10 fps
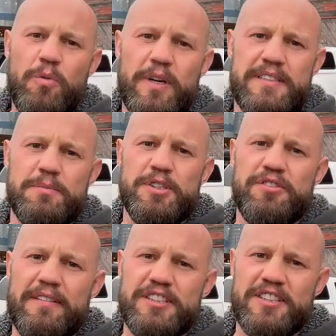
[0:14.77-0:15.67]
We'll get some good
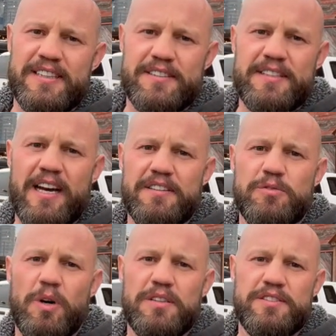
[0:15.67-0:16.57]
driving shots of town as
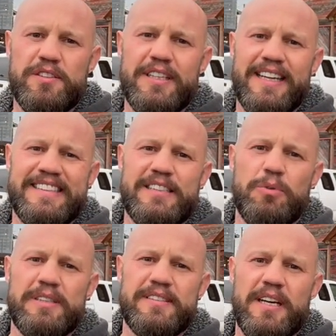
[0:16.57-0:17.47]
well, so you can kind of see
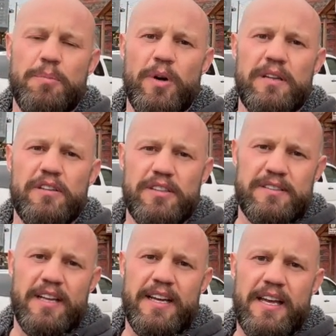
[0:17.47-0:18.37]
what Sandpoint
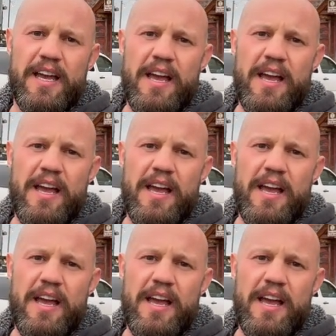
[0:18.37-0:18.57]
looks like,